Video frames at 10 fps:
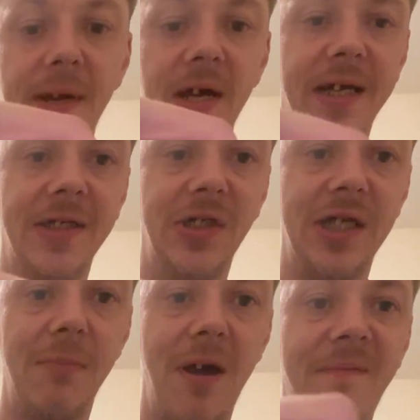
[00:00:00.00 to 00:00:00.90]
I mean, I can
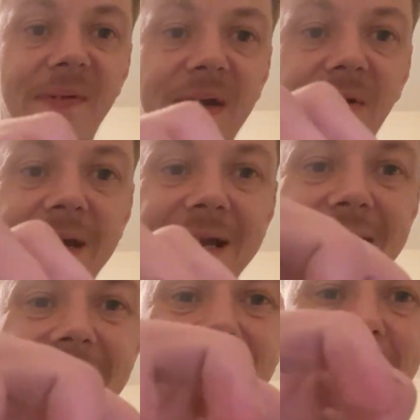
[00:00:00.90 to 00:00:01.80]
stick my finger in
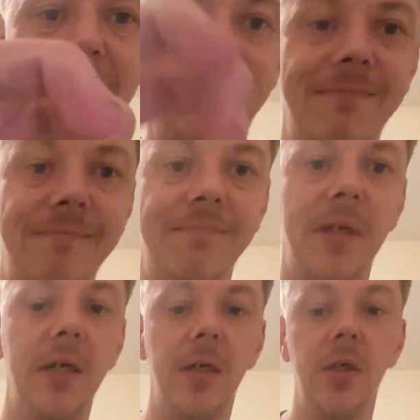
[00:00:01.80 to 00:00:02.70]
here and do
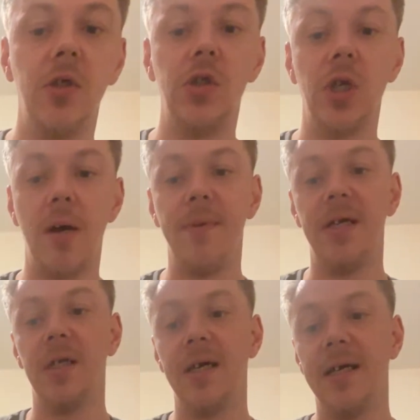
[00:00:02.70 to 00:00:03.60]
you know
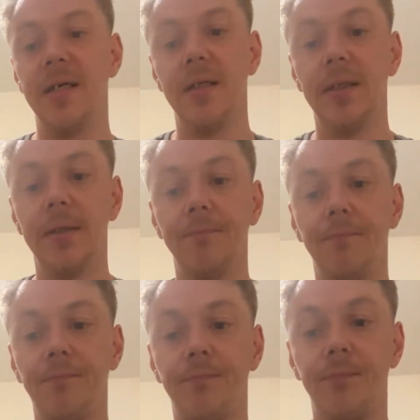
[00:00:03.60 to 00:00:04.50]
what
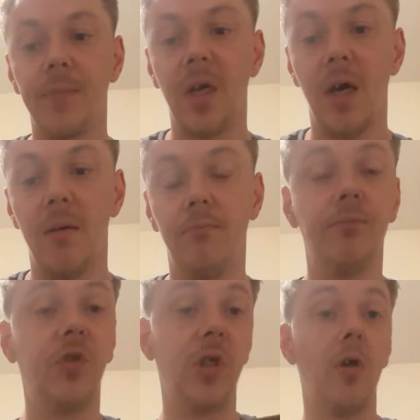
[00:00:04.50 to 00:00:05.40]
I
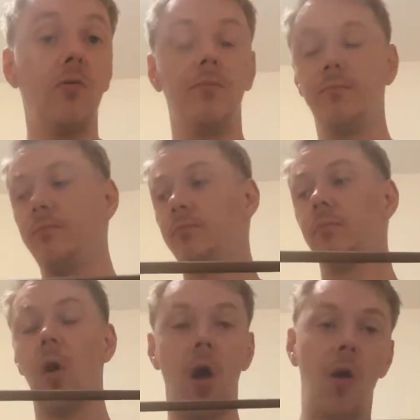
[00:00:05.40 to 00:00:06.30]
mean? So
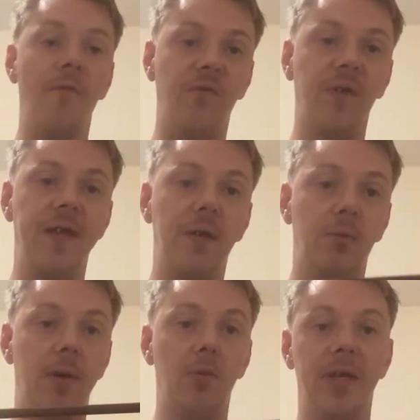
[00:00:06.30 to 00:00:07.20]
hopefully
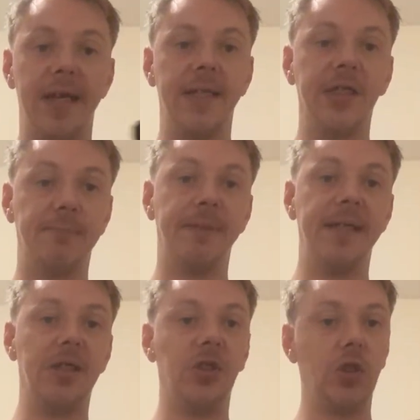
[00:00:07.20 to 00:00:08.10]
we will get this
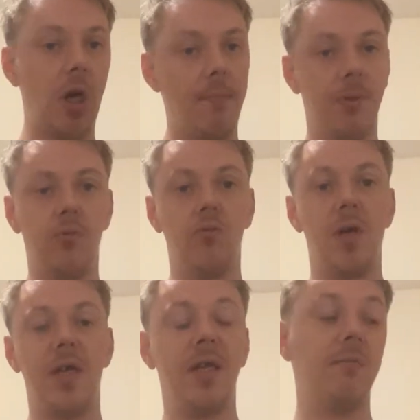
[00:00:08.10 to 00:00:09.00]
piece up and
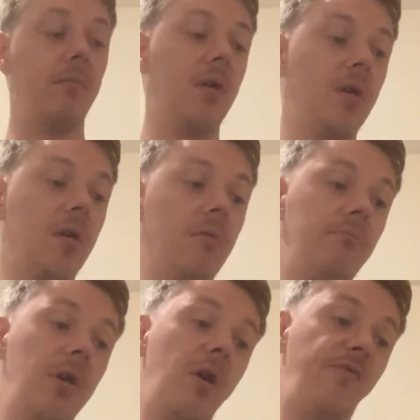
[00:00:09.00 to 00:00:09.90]
running
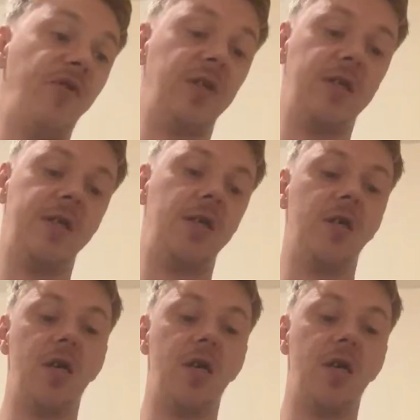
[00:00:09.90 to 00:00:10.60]
perfectly.